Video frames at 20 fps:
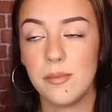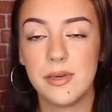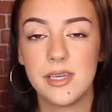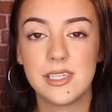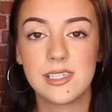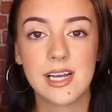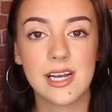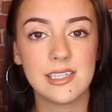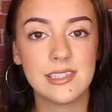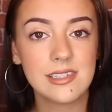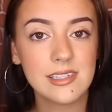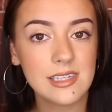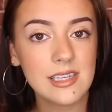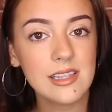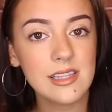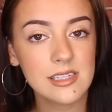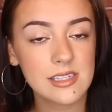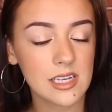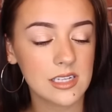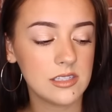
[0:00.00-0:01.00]
because I'd
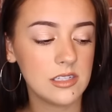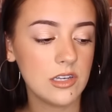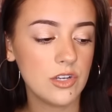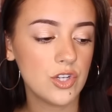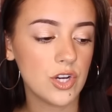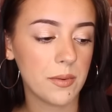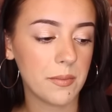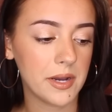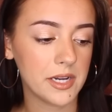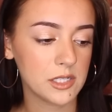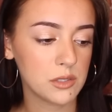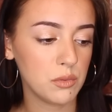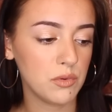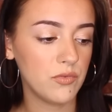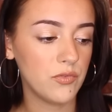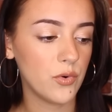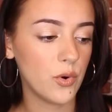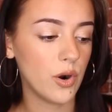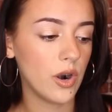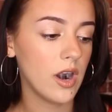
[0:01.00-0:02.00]
seen this at TJ Maxx
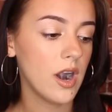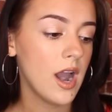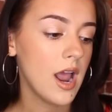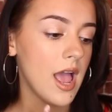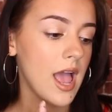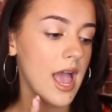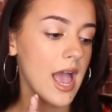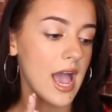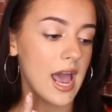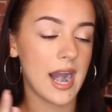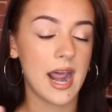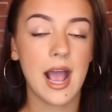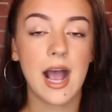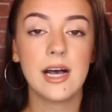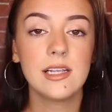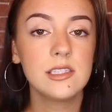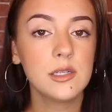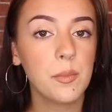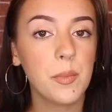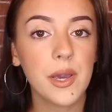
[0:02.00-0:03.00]
before and I
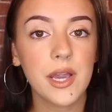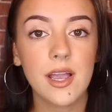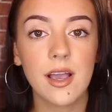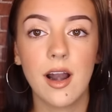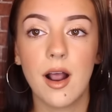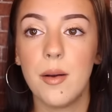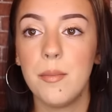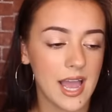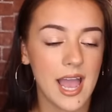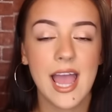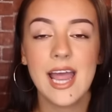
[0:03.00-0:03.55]
had to pick it up.